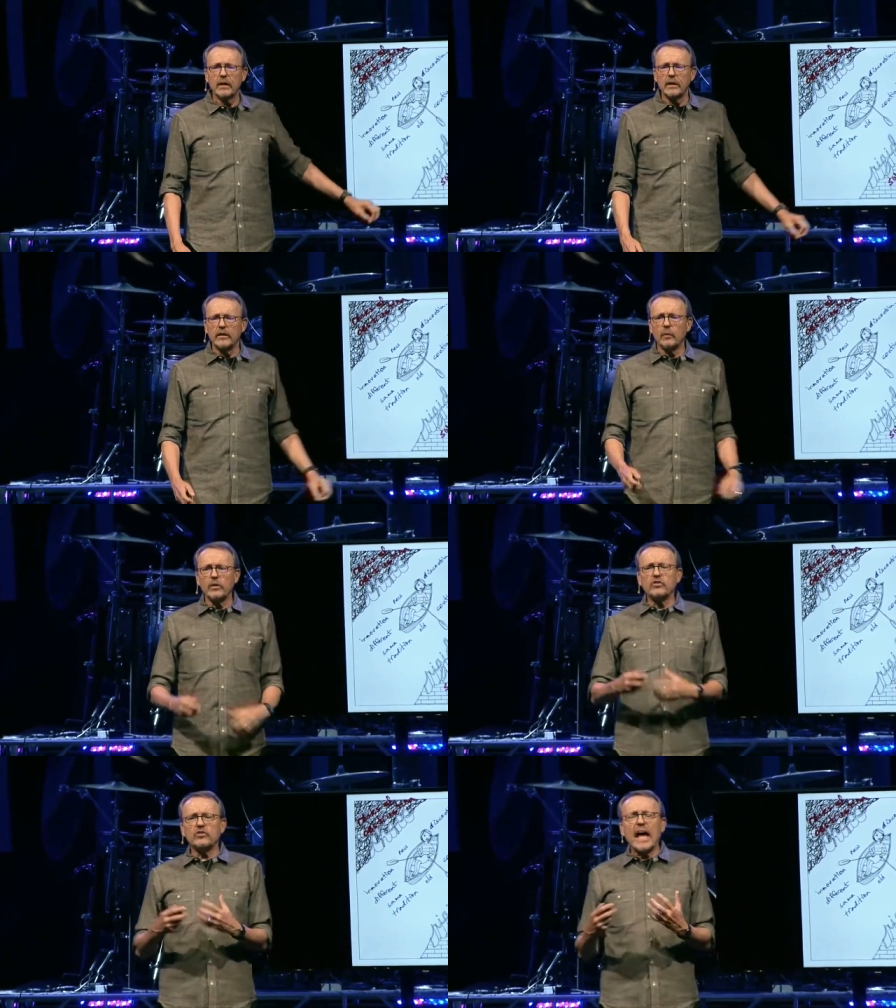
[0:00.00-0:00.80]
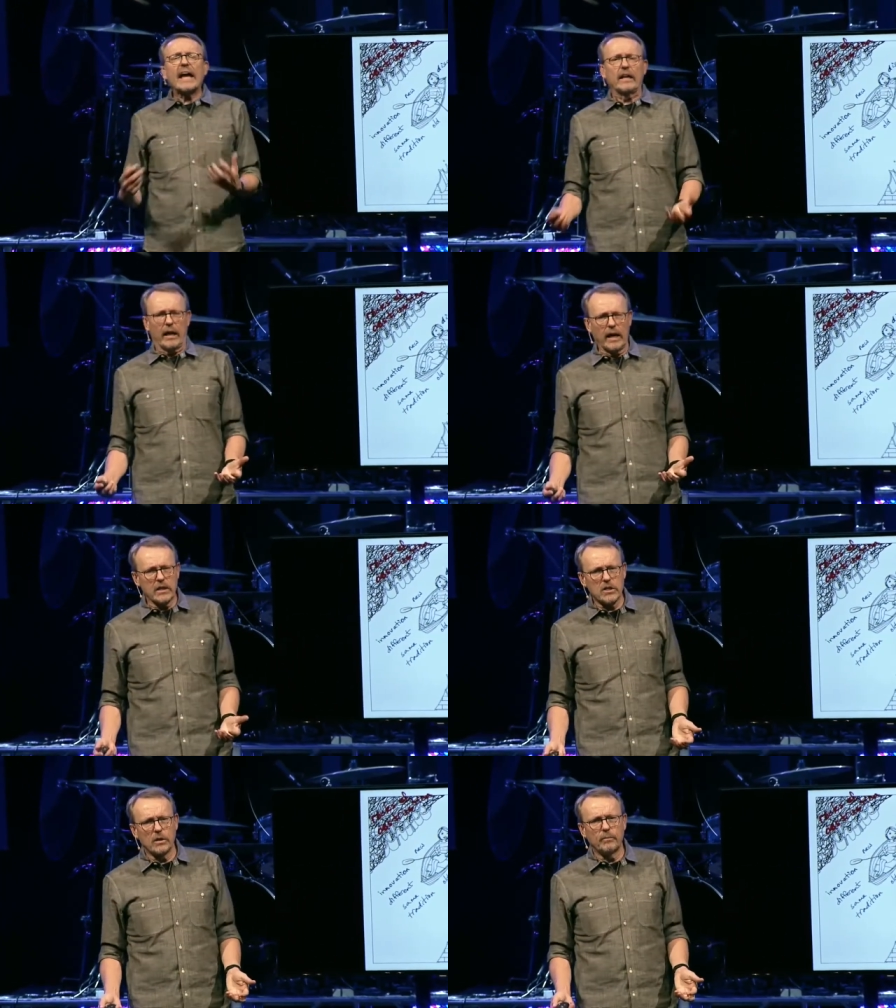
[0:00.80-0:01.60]
that we
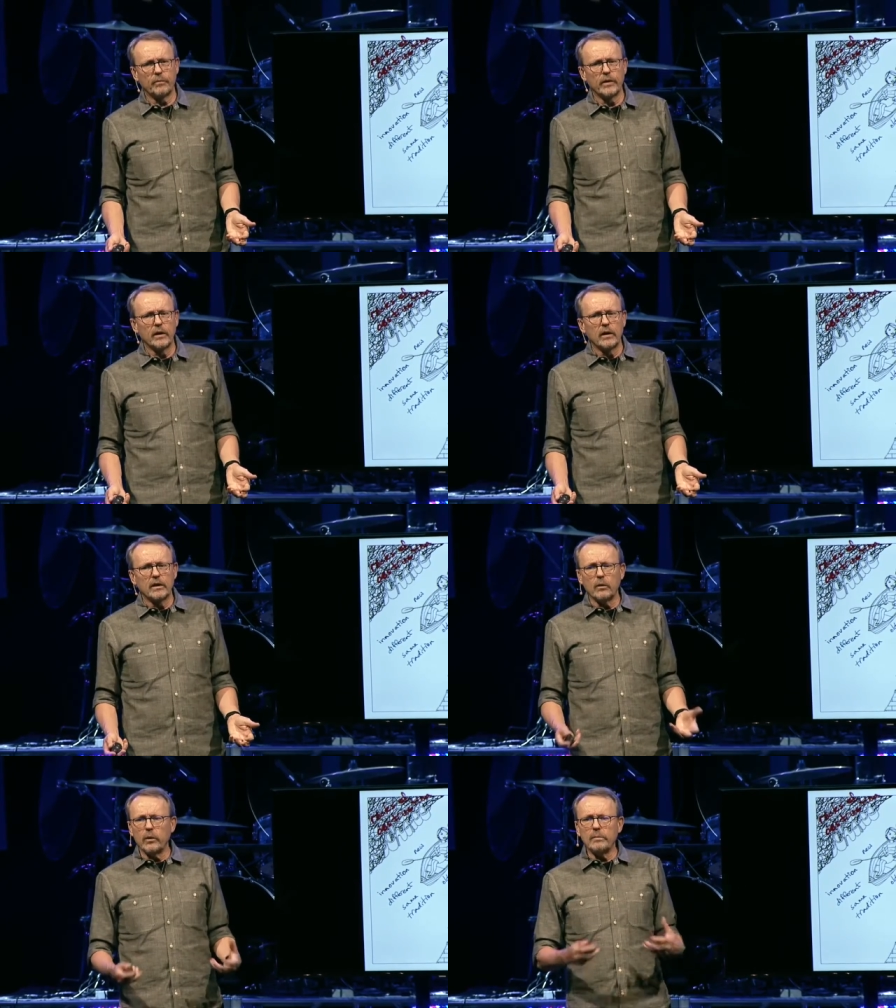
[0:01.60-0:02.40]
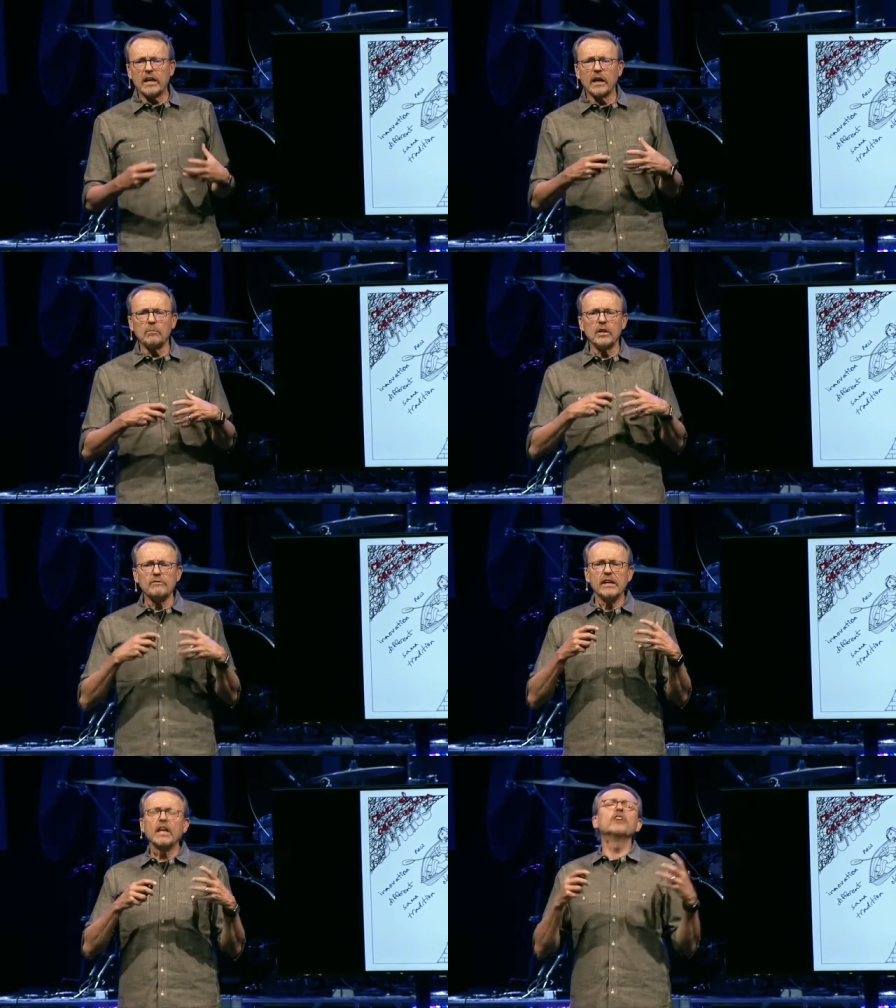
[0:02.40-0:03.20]
stagnate, that we become
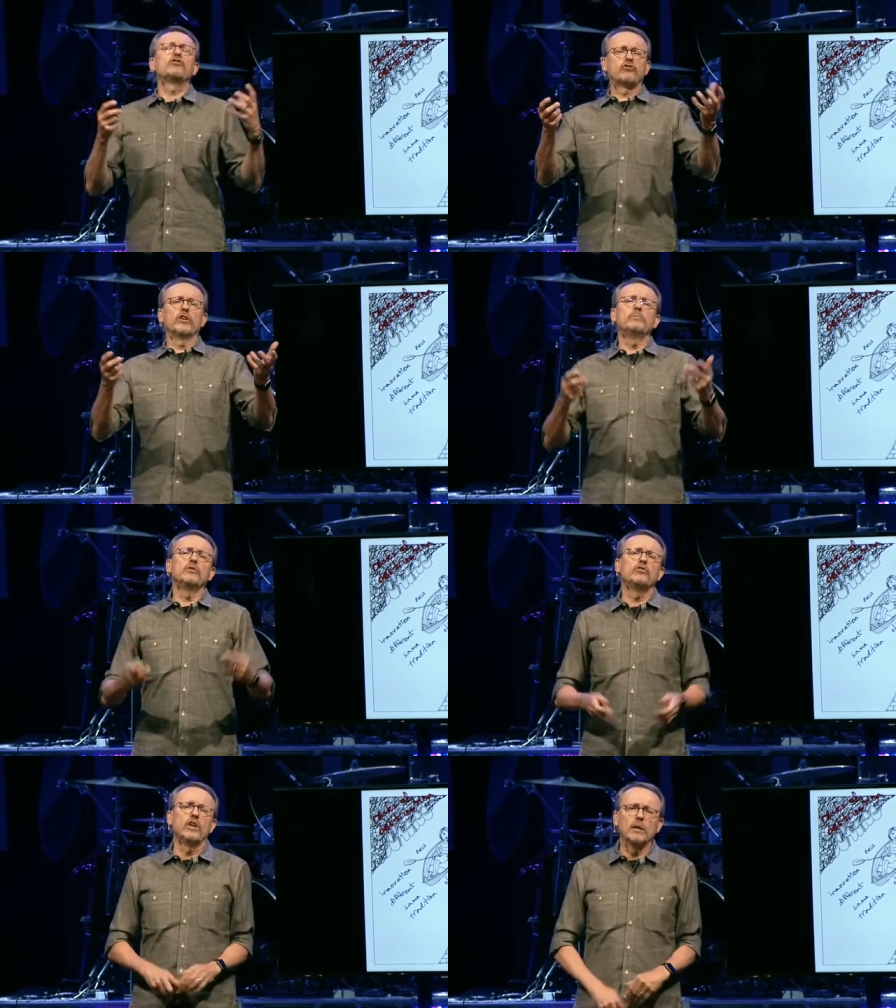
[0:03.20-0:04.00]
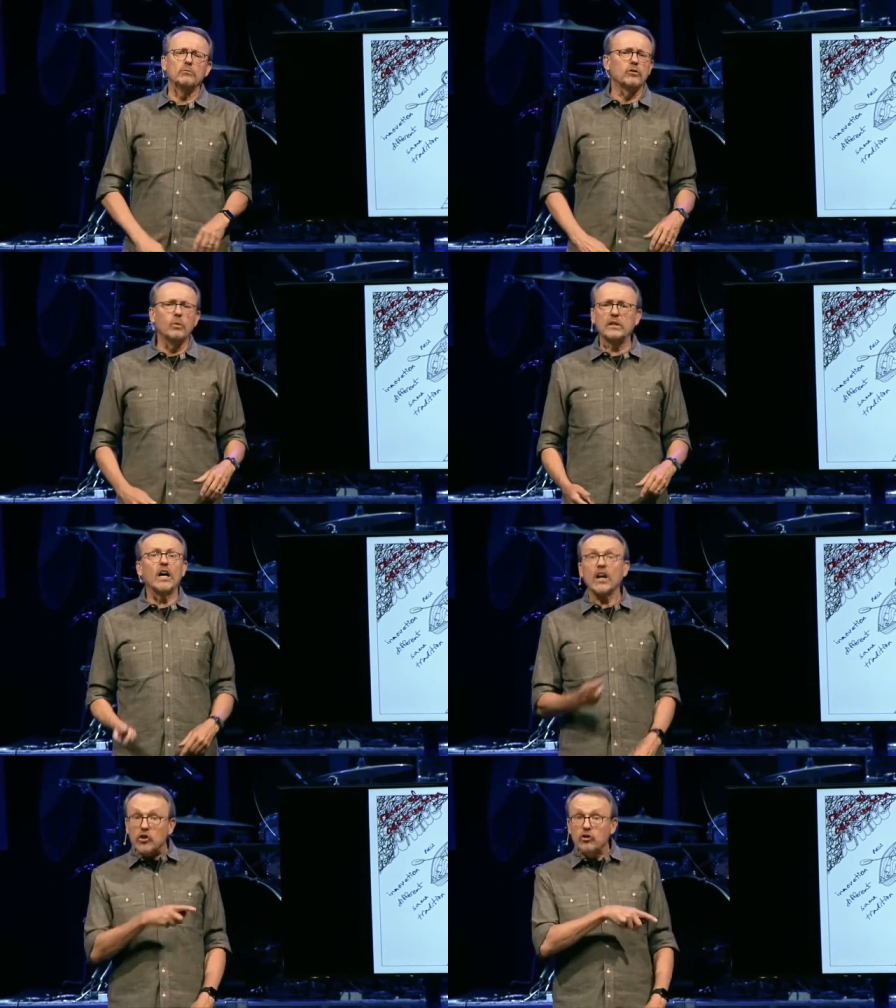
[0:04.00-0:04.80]
living history museums of what
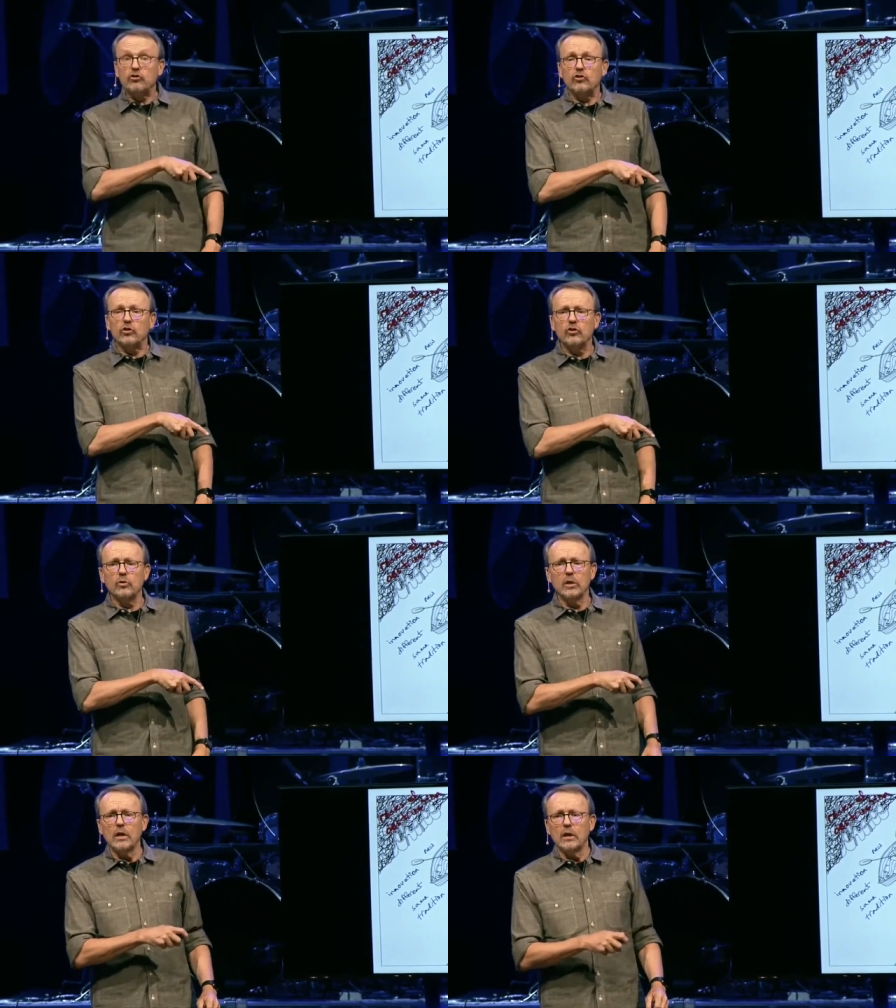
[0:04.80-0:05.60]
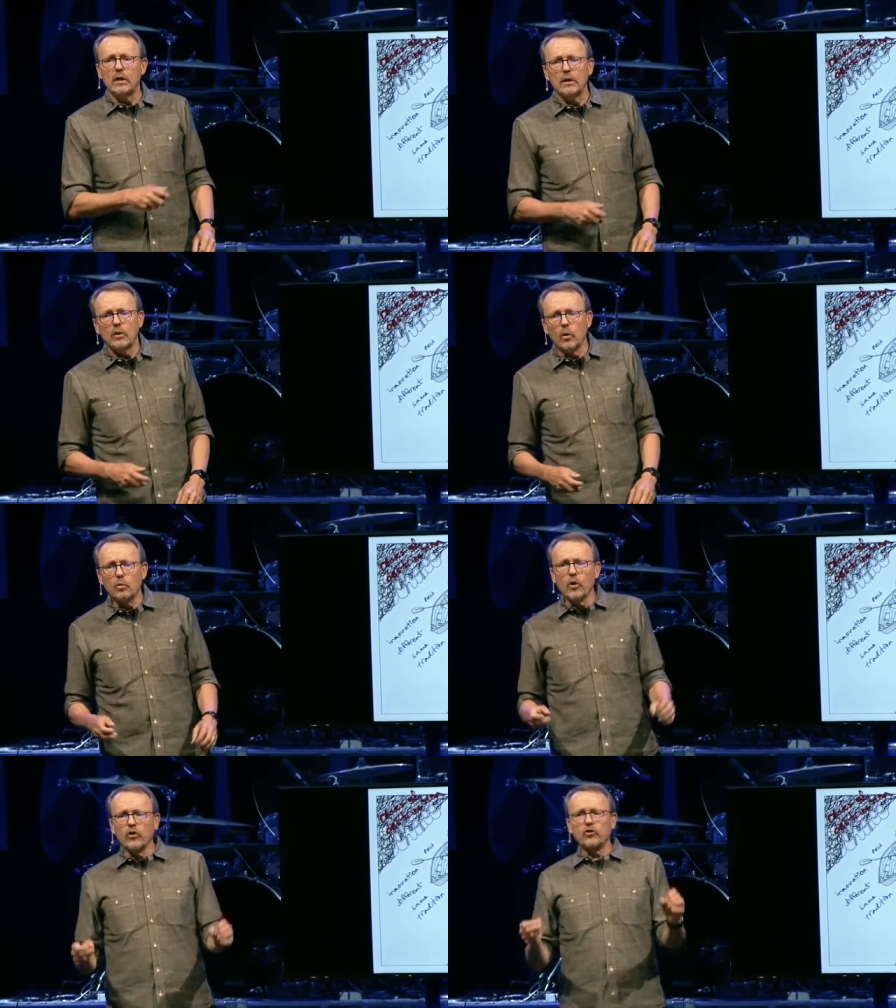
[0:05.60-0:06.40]
God used to do, or
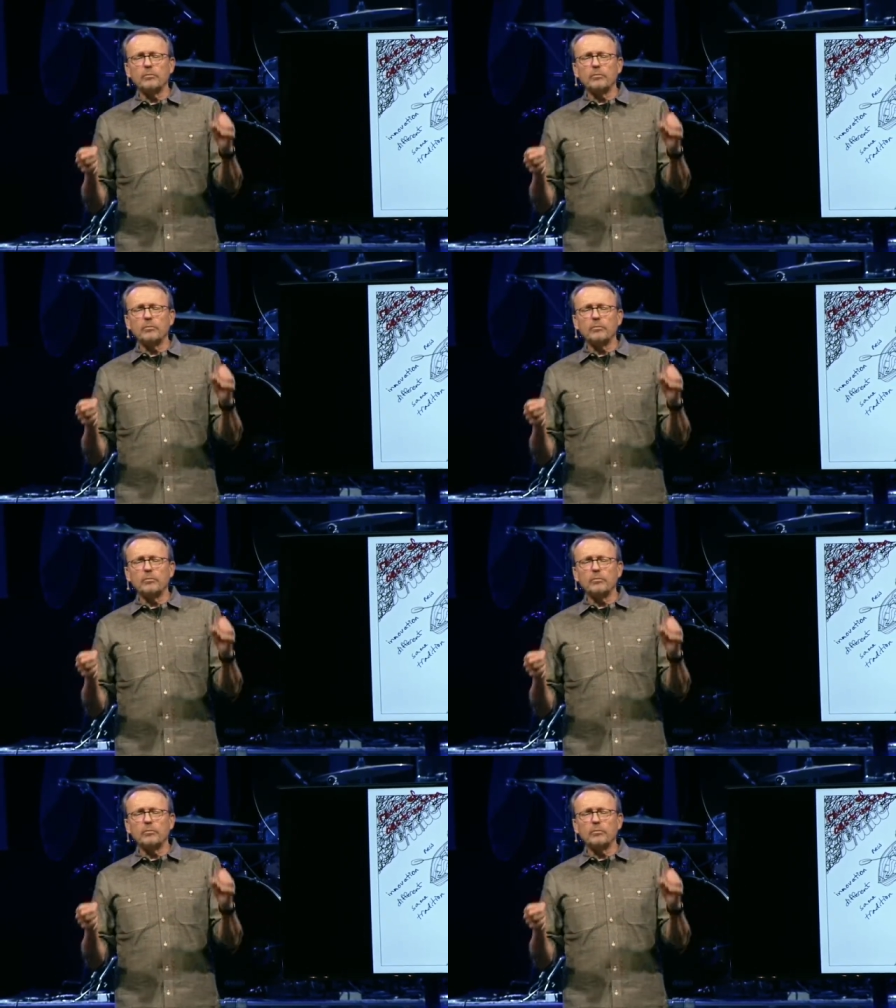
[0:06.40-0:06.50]
worse,